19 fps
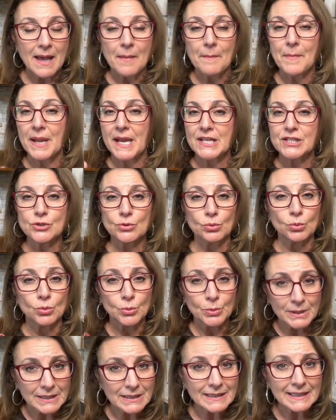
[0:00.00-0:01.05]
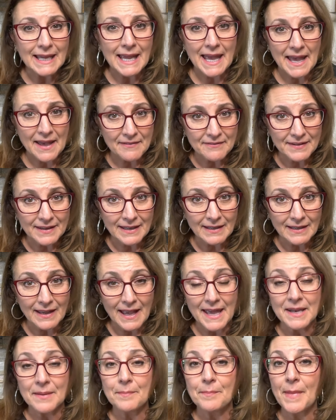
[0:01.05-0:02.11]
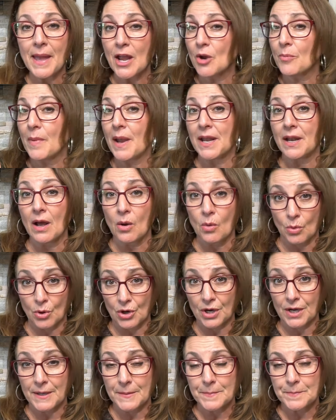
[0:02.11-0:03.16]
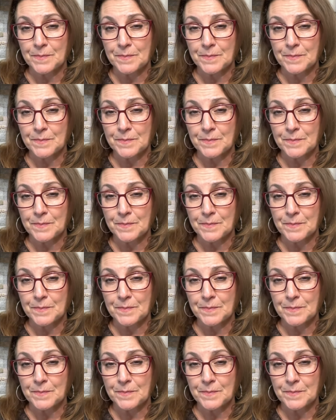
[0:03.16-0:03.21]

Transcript: but it's really heavy and it may or may not work.